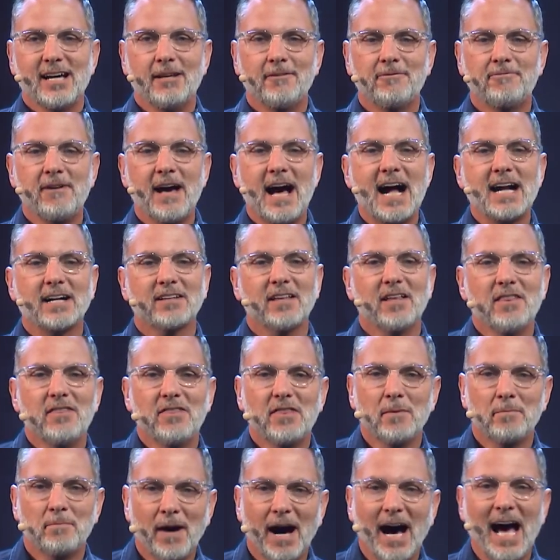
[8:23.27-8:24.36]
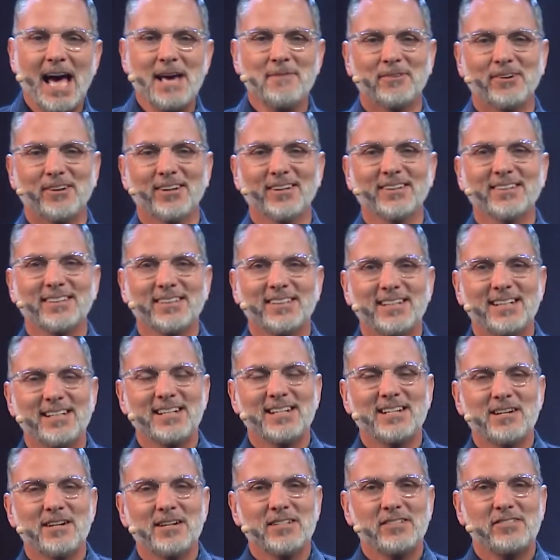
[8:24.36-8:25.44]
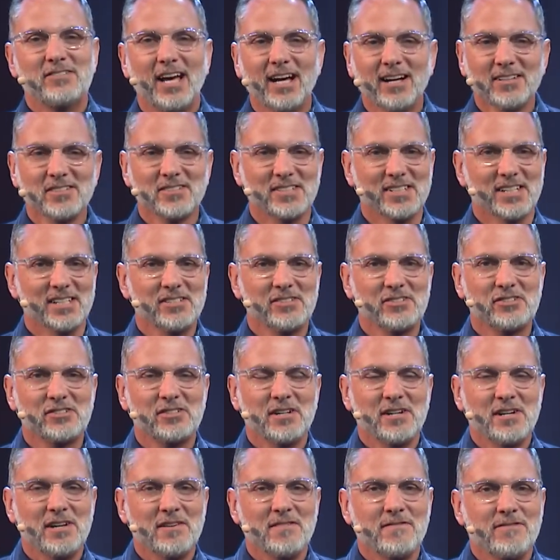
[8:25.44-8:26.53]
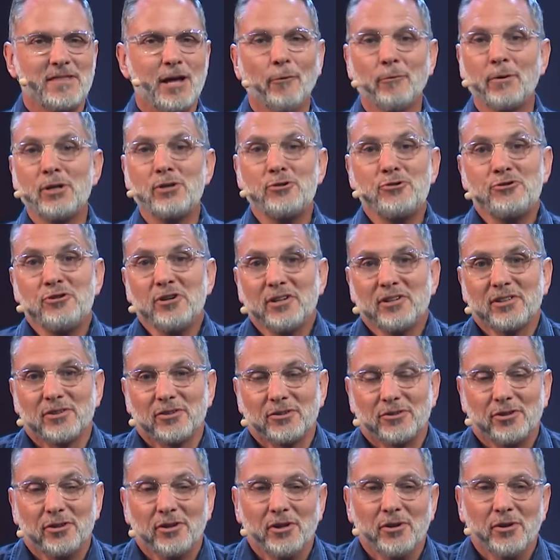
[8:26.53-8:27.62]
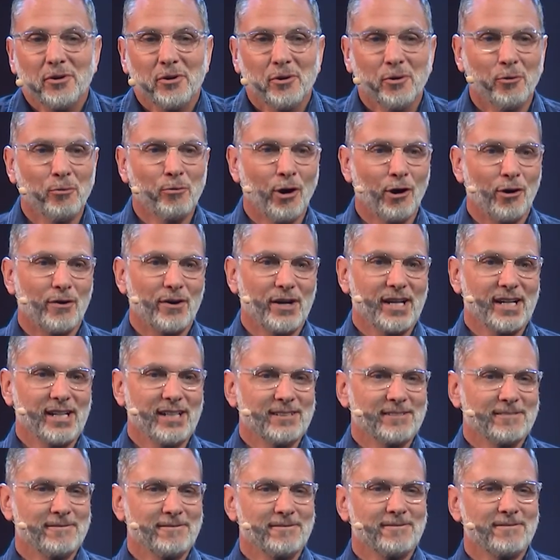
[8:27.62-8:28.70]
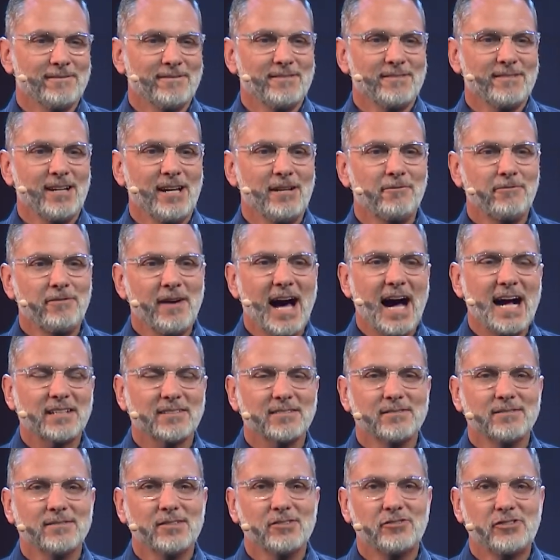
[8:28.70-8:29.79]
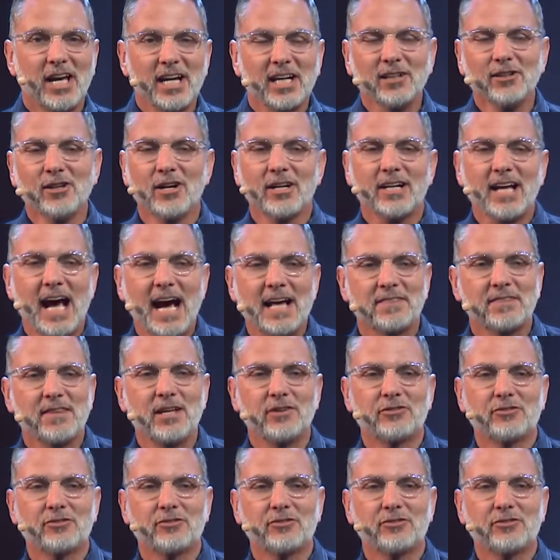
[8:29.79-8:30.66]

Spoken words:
In fact, the Bible tells us that we shouldn't worry. In fact, take a look at